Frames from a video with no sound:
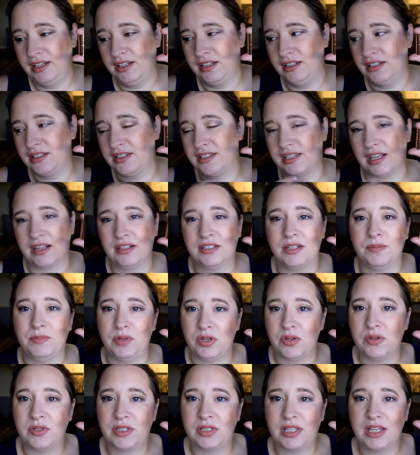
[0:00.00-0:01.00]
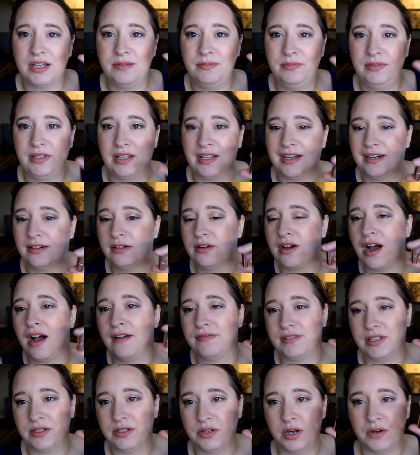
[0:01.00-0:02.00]
seldom use them. They're
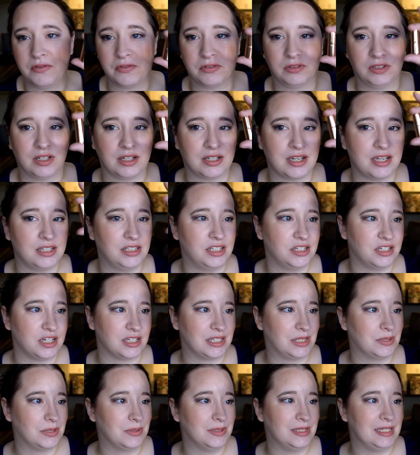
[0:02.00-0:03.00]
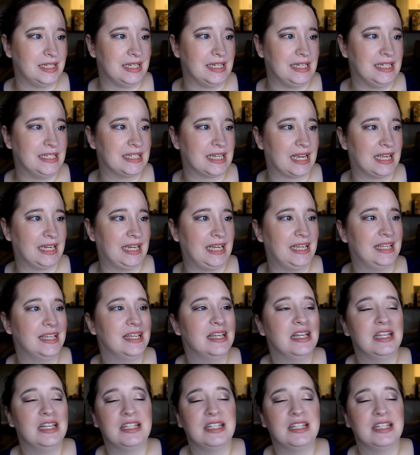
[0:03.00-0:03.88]
often overlooked because they're just so teeny tiny.